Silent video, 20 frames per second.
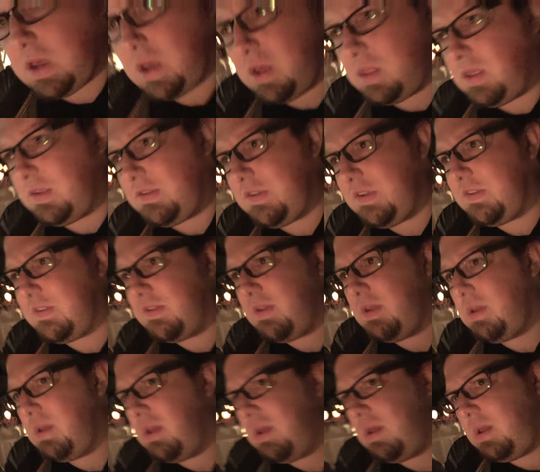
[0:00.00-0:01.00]
this is,
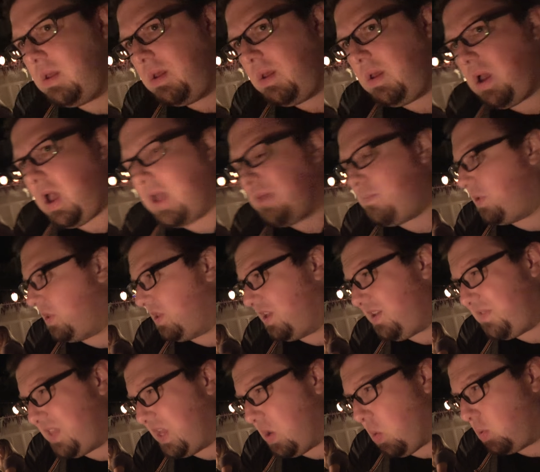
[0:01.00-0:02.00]
I
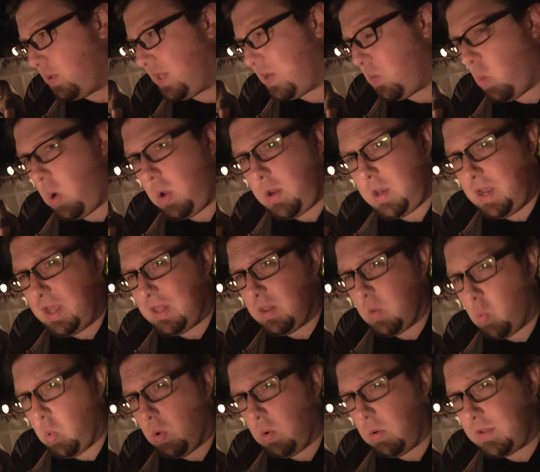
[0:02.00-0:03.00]
believe, the only one in
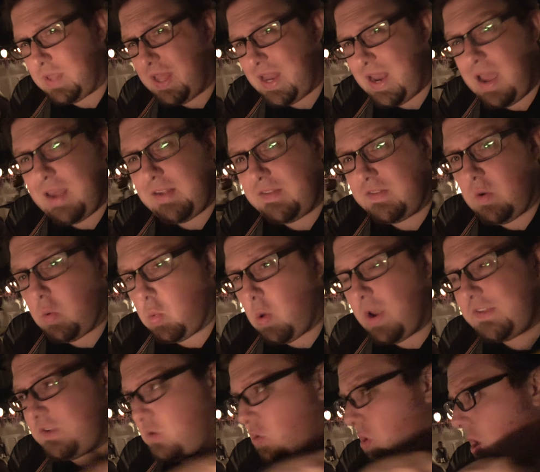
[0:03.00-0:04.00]
the world that has the
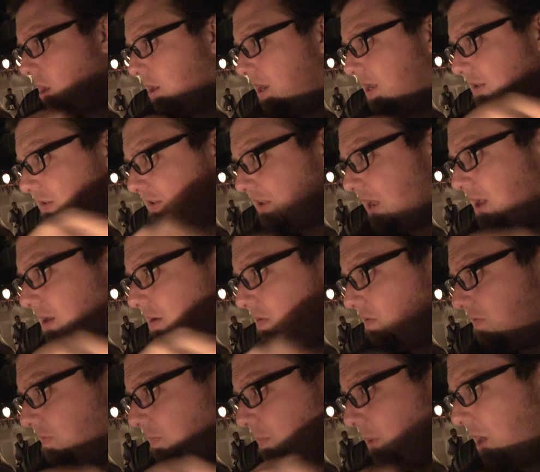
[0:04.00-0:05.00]
restaurant inside
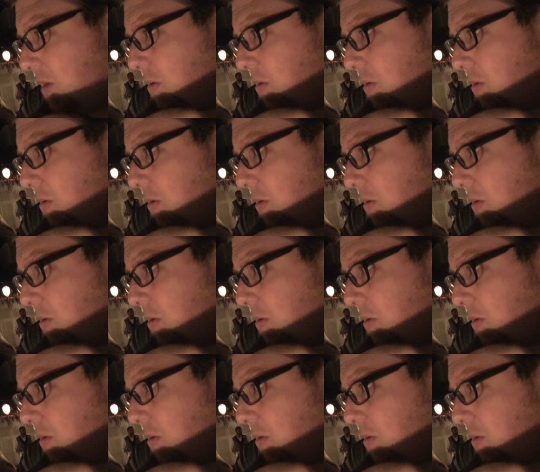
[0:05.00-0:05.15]
of Pirates.